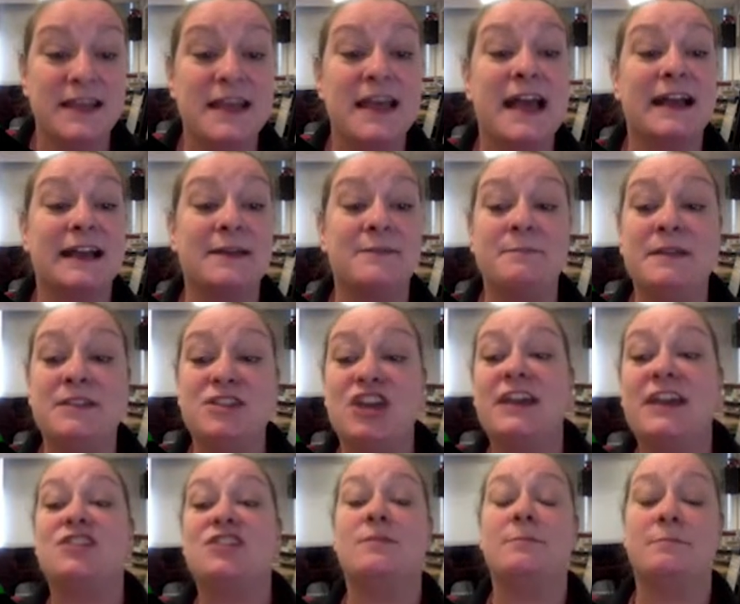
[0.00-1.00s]
can
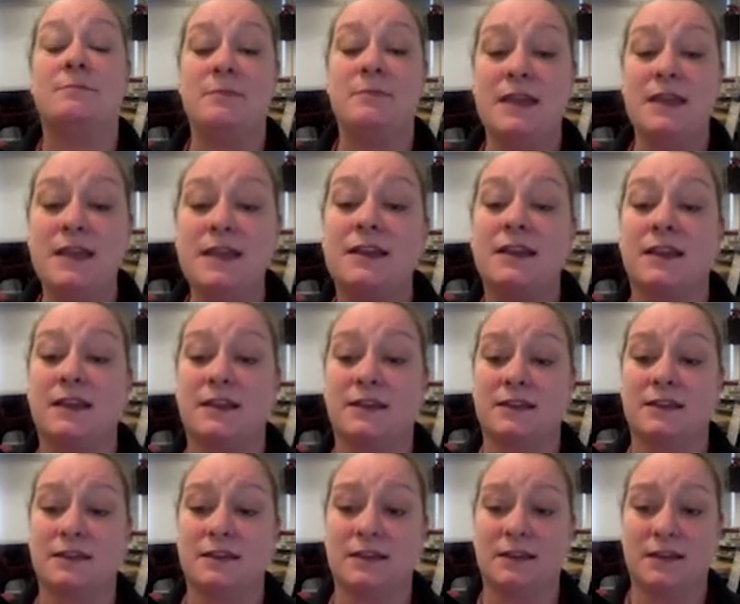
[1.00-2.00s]
change the meaning
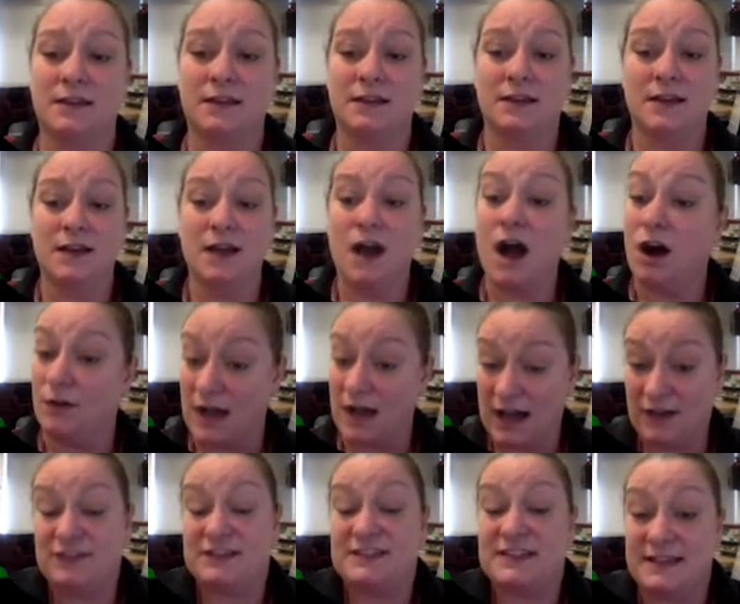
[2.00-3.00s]
of
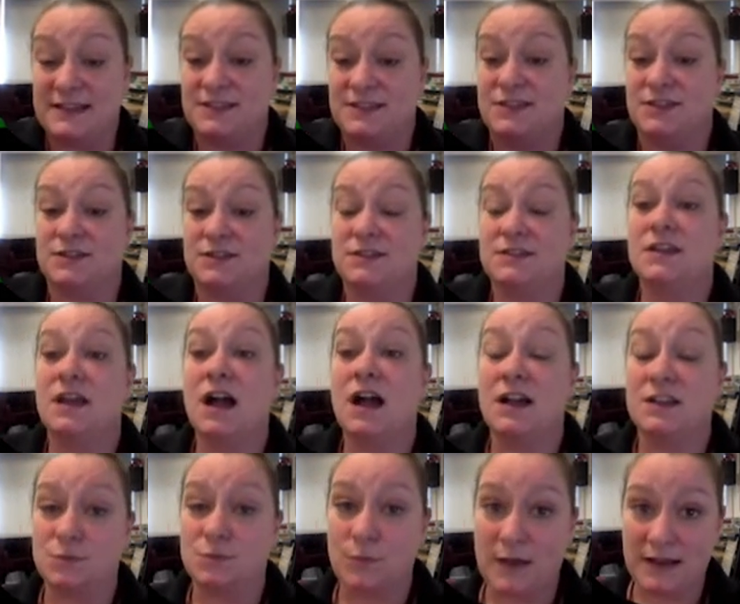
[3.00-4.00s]
a sentence
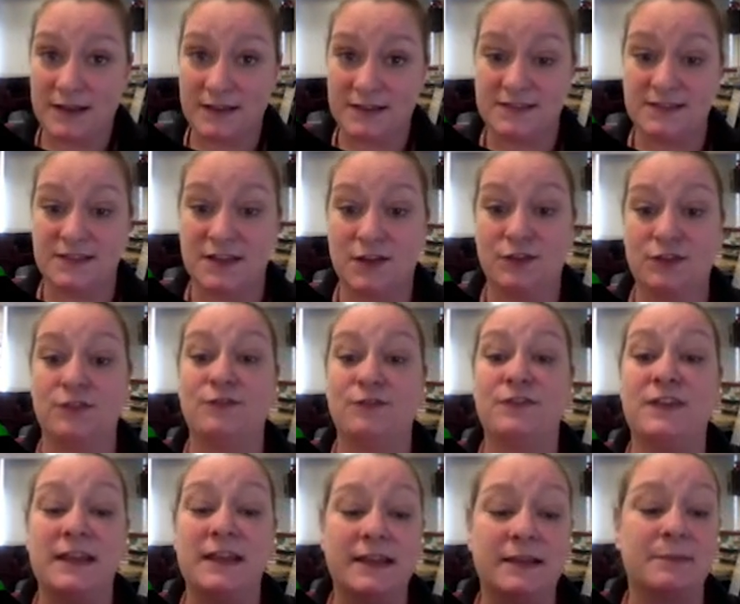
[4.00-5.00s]
as well as the
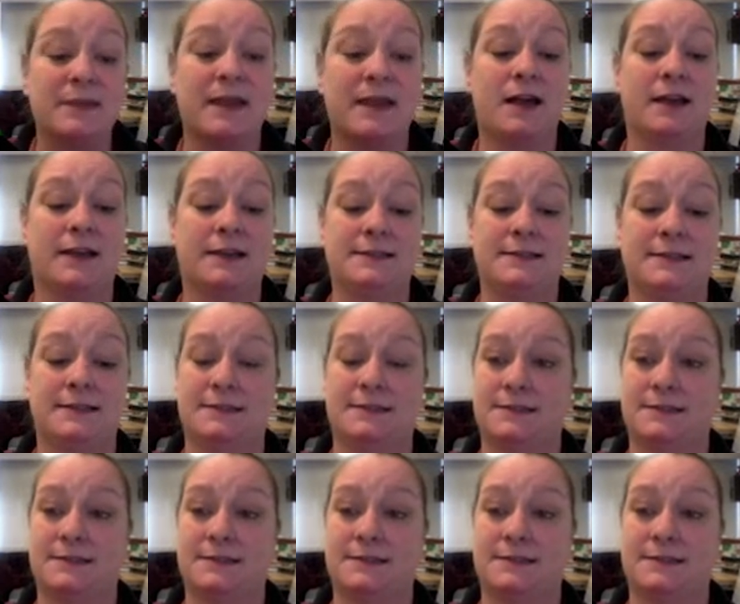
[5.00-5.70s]
feeling behind it.